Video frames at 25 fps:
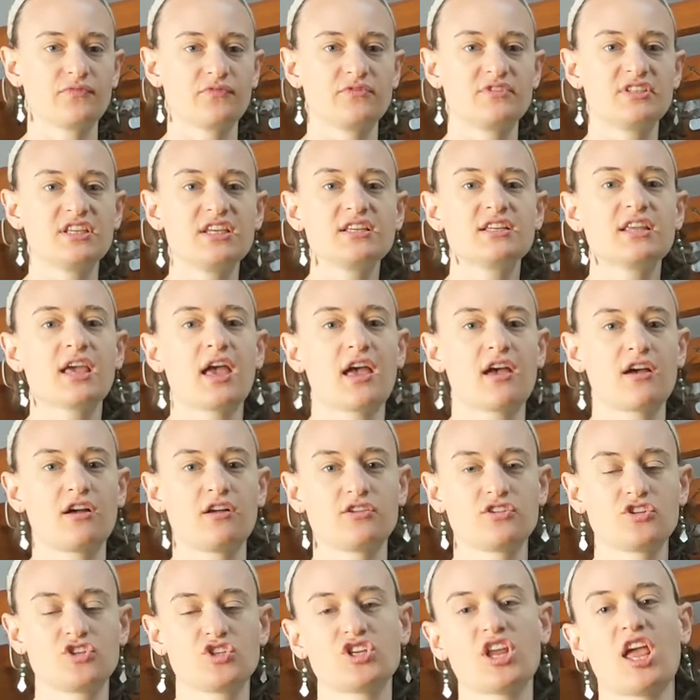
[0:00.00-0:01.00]

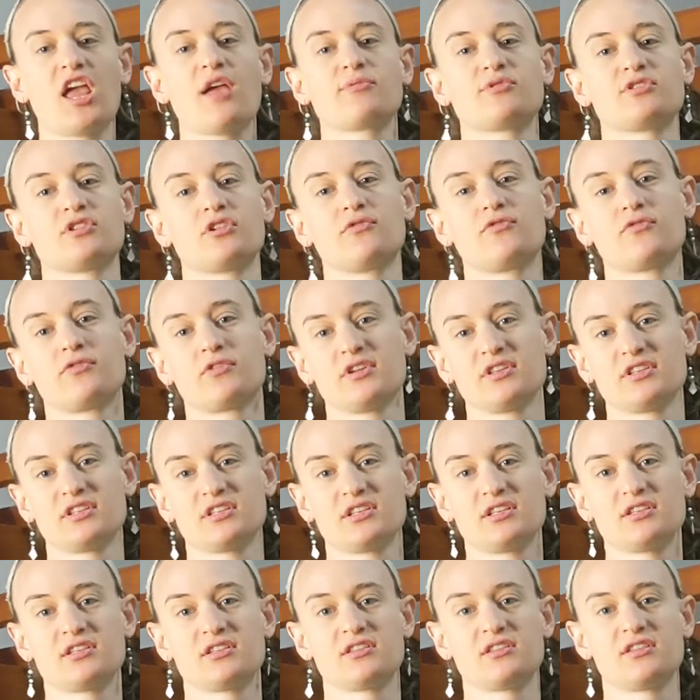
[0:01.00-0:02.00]
detailed shapes. So for
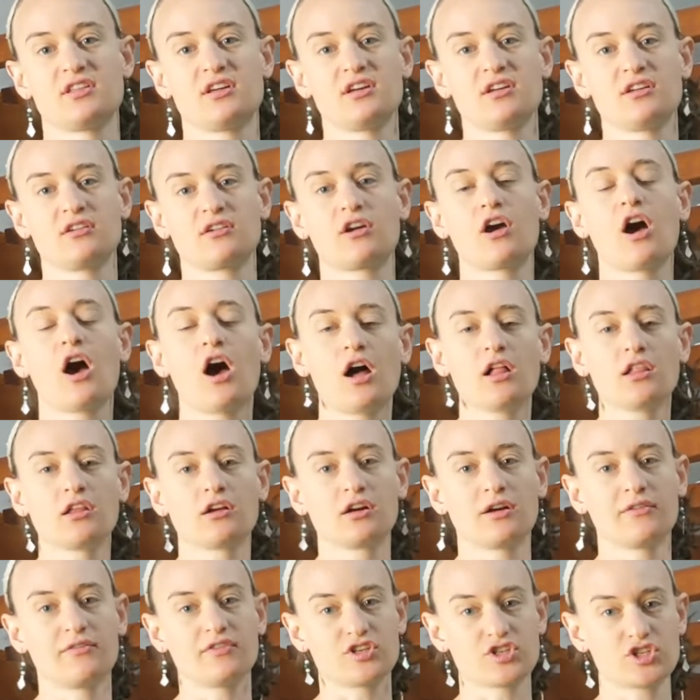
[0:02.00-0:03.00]
instance, the collar
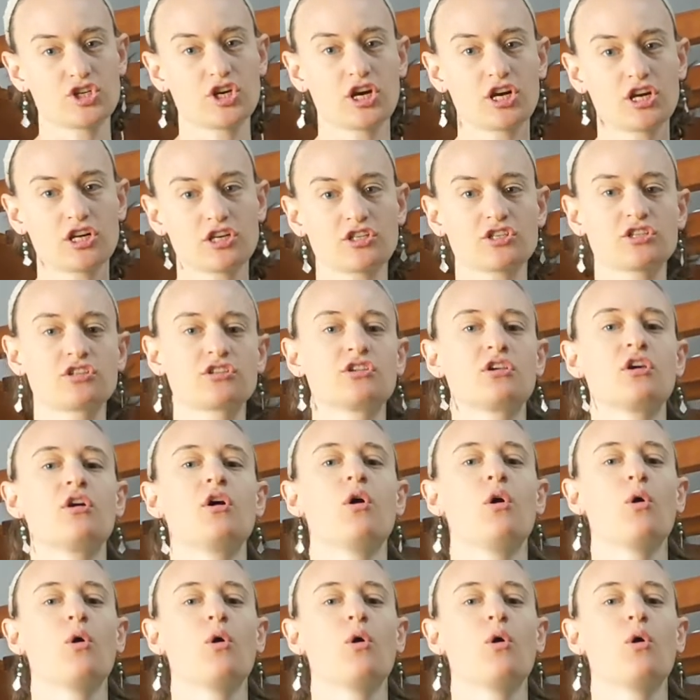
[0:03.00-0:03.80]
of a shirt